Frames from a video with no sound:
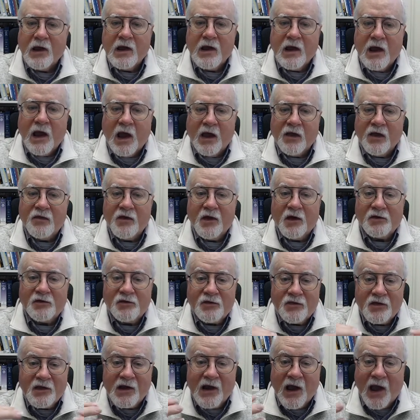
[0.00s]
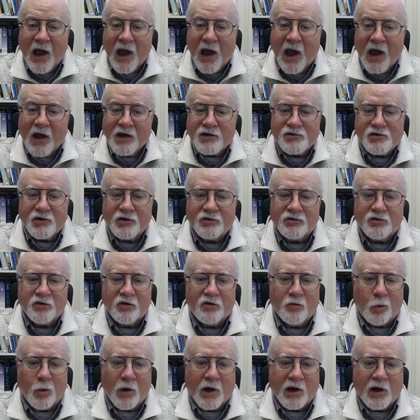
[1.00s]
And thus the ashes
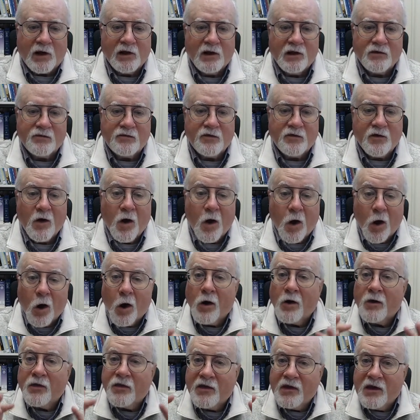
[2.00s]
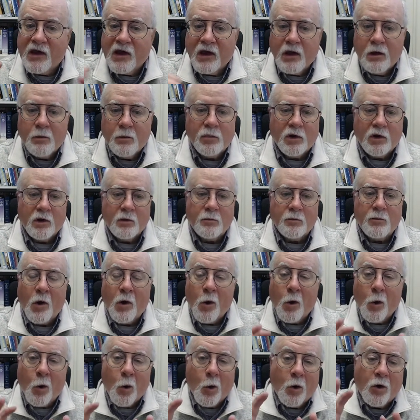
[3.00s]
of Wycliffe are the emblem
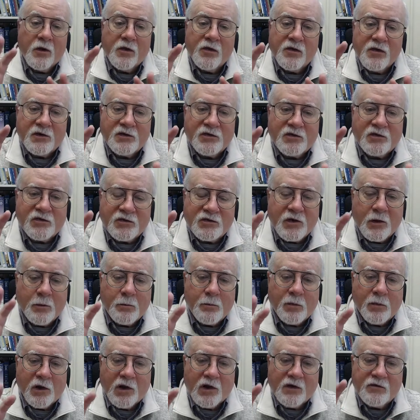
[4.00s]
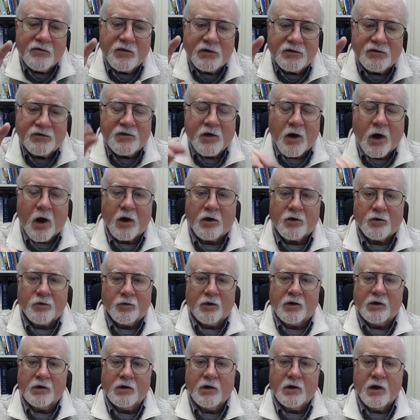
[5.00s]
or the symbol of his
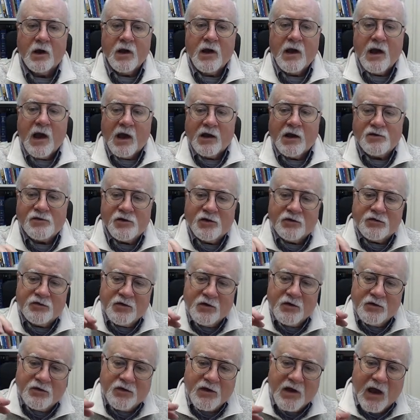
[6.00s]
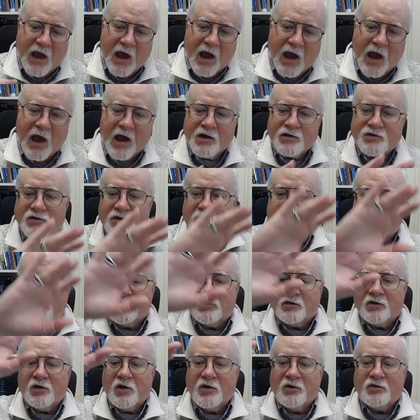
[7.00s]
doctrine. And just as the
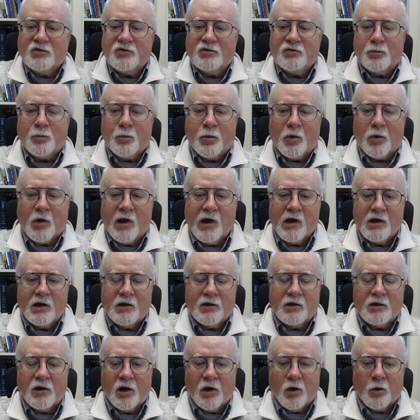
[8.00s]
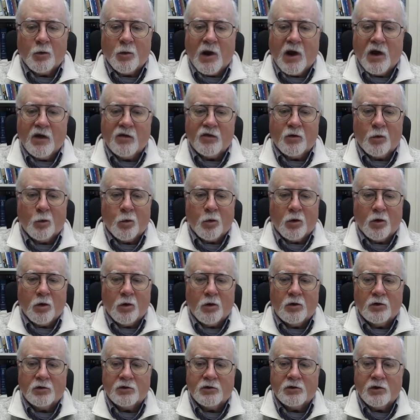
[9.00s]
ashes spread around the
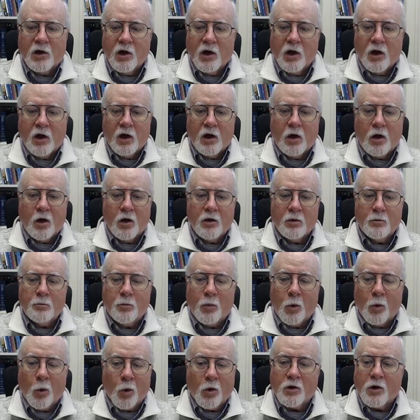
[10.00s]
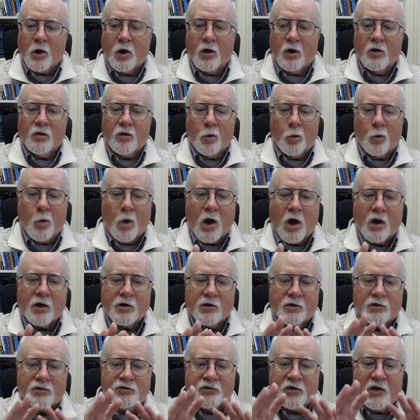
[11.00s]
world, uh, on, born on the
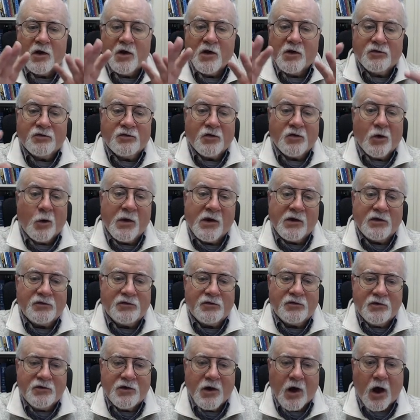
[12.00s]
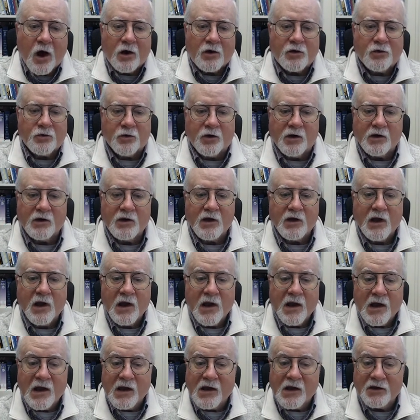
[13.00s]
waters, so his doctrine
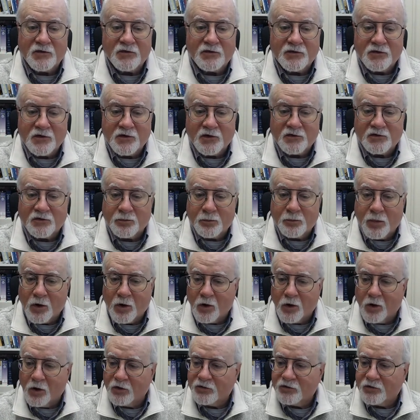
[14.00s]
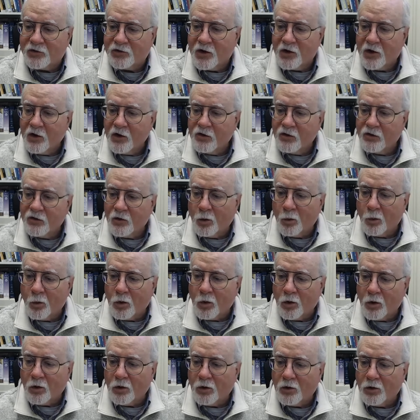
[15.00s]
is dispersed the
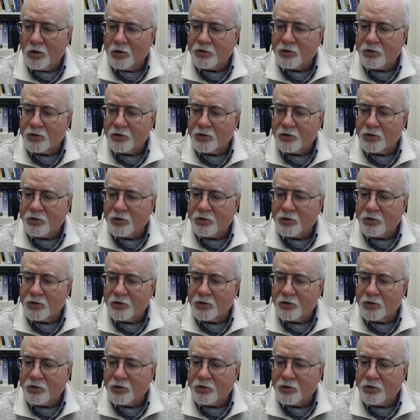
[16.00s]
world